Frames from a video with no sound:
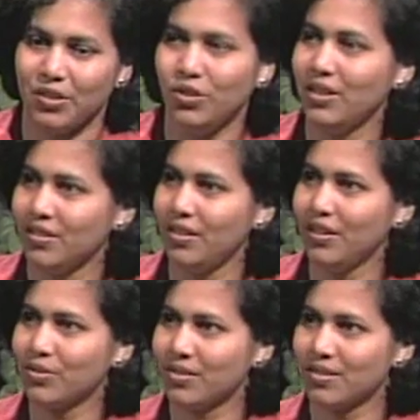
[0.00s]
you need an
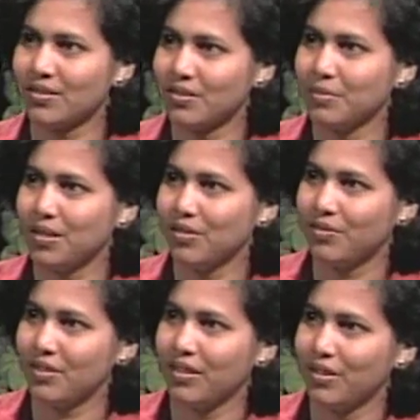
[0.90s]
ecosystem kind
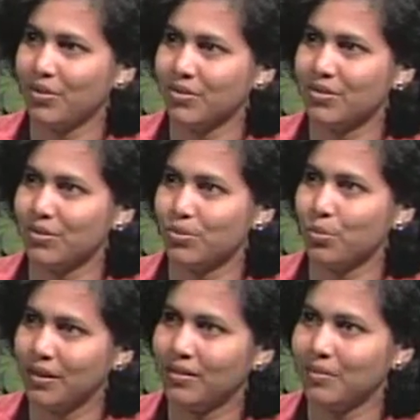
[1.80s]
of a thing also to
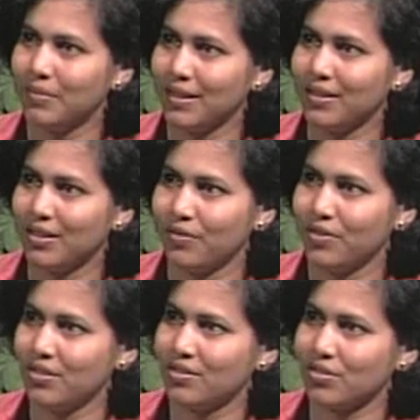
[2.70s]
welcome that kind of
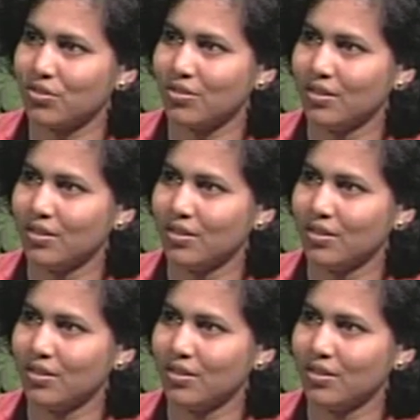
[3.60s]
a decision.